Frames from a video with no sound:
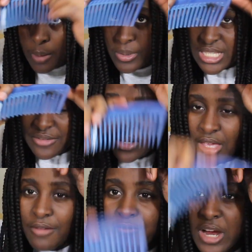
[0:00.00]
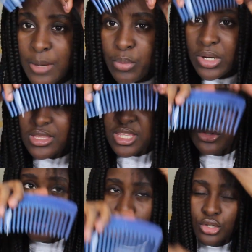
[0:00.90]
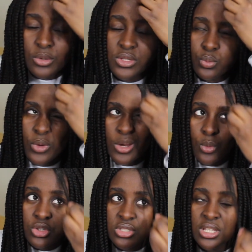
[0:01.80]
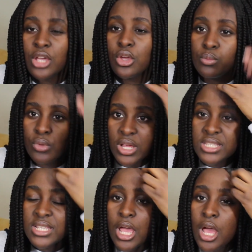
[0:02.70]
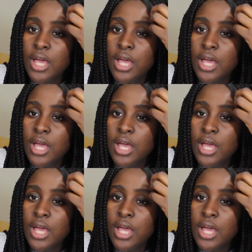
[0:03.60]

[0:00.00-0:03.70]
But definitely a very important thing to do is once you take out your braids,